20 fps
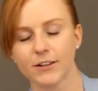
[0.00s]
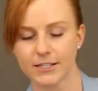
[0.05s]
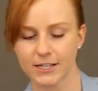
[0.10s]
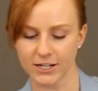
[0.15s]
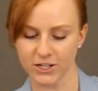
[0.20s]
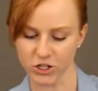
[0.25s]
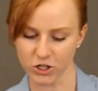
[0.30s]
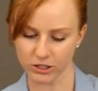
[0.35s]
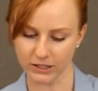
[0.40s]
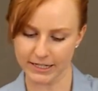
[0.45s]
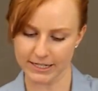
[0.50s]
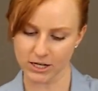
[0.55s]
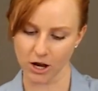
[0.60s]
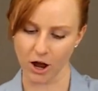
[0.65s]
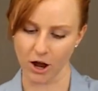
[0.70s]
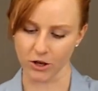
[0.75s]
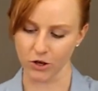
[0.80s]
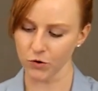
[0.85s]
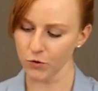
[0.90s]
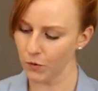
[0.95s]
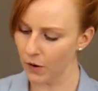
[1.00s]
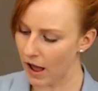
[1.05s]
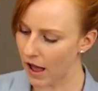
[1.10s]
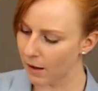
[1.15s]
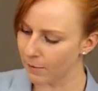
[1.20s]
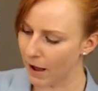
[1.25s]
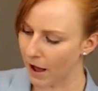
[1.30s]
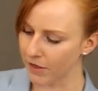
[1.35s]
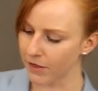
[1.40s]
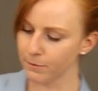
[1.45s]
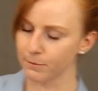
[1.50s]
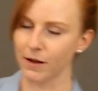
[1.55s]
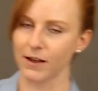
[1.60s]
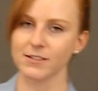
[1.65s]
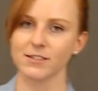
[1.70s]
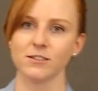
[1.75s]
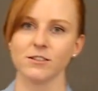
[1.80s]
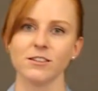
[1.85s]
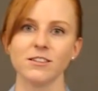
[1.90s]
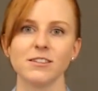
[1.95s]
additionally taught you about the
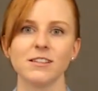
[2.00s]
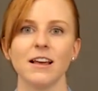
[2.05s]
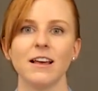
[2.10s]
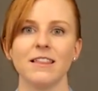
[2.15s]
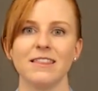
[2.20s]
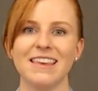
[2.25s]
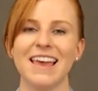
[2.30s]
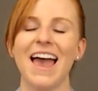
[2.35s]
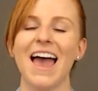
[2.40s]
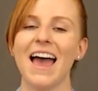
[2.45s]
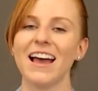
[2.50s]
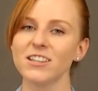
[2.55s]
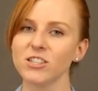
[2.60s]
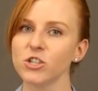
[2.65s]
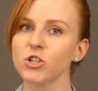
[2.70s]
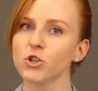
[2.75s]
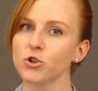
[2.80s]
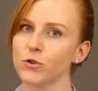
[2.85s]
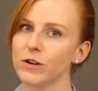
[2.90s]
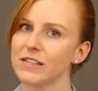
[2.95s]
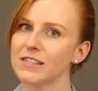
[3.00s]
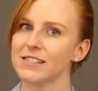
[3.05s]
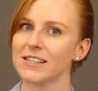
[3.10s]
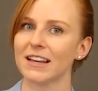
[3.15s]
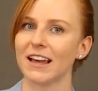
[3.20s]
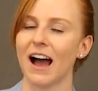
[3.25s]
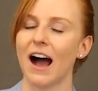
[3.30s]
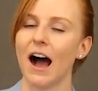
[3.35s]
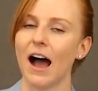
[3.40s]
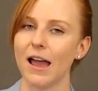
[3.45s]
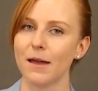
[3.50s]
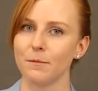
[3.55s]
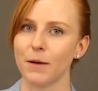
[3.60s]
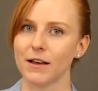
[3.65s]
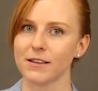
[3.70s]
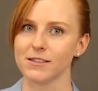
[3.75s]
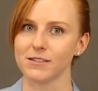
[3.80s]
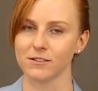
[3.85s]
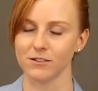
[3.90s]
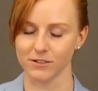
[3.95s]
muscles, the extrinsic eye
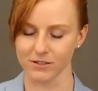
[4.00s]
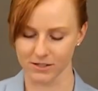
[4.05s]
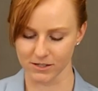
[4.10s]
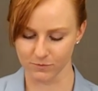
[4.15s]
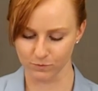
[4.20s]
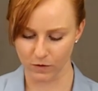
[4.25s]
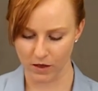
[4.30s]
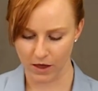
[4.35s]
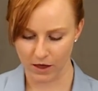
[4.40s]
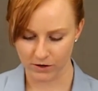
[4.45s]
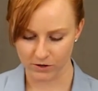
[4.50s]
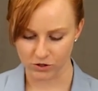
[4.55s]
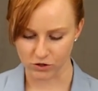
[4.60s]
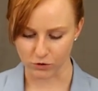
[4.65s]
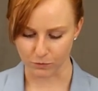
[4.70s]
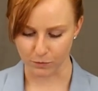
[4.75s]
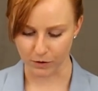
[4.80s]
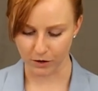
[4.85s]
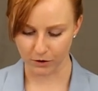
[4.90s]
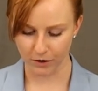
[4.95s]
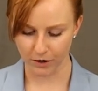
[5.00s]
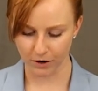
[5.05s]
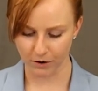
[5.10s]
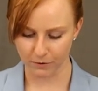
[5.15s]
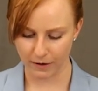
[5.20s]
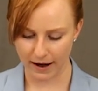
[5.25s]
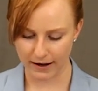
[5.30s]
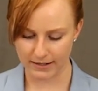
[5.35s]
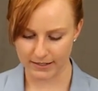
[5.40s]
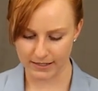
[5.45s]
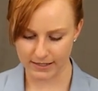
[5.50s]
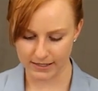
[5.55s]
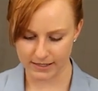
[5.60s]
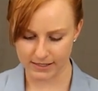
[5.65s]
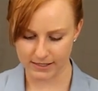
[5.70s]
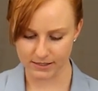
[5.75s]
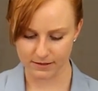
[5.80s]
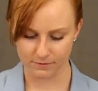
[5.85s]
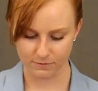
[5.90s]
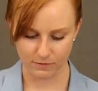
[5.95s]
muscles, superior
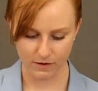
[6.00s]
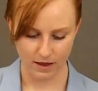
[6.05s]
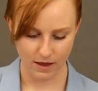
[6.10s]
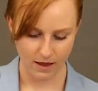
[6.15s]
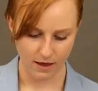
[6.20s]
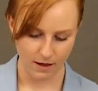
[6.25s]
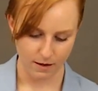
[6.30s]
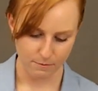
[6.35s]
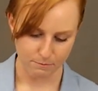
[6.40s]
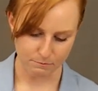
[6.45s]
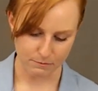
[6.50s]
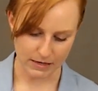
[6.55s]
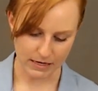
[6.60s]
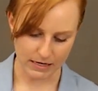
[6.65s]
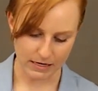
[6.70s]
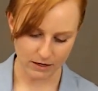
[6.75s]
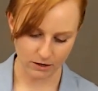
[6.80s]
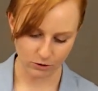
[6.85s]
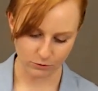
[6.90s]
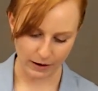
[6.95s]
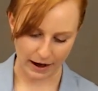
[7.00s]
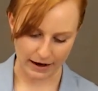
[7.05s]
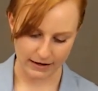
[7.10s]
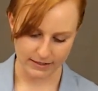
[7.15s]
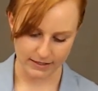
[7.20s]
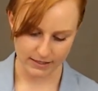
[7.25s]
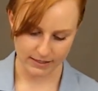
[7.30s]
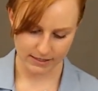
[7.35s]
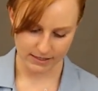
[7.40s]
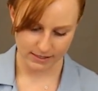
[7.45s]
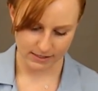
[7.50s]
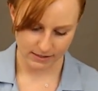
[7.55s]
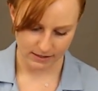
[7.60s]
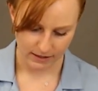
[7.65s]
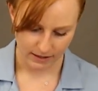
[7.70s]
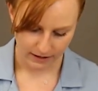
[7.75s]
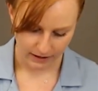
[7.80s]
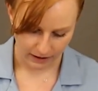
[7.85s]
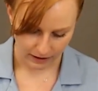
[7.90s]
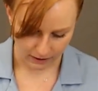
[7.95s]
rectus, medial rectus,
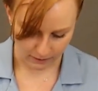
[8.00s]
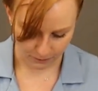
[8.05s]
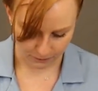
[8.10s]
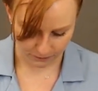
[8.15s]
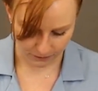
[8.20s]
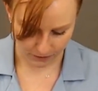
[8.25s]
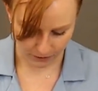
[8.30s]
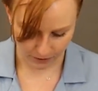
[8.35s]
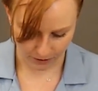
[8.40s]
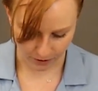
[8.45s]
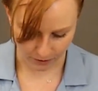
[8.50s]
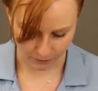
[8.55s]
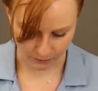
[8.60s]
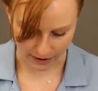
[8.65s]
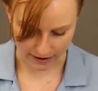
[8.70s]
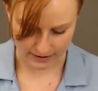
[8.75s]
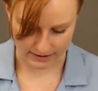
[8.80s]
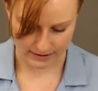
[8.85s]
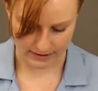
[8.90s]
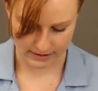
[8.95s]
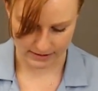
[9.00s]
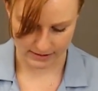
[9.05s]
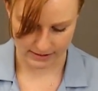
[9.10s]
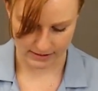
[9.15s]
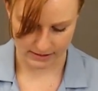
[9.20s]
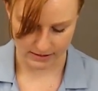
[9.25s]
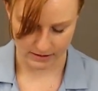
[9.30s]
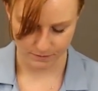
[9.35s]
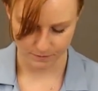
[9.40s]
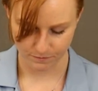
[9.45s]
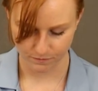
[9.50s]
inferior rectus,